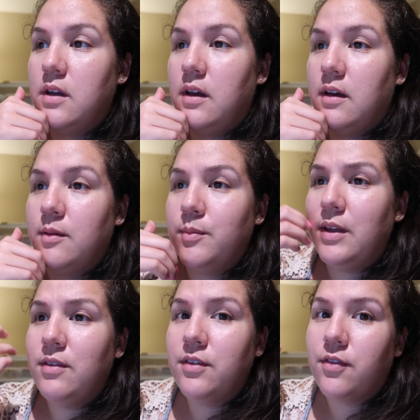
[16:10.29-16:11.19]
um,
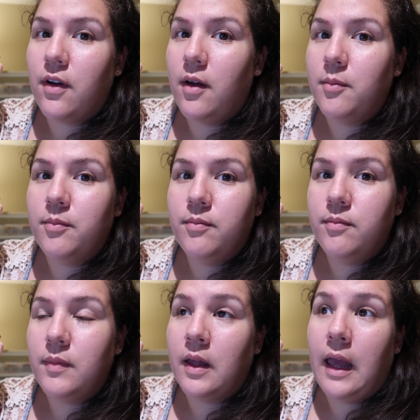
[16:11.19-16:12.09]
even from
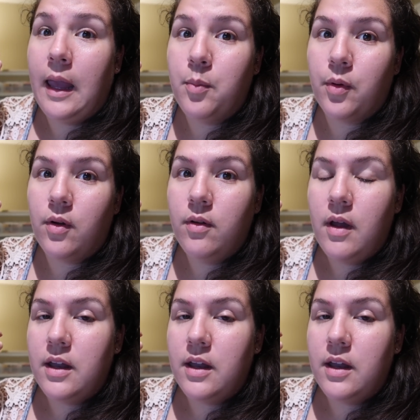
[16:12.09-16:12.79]
like April.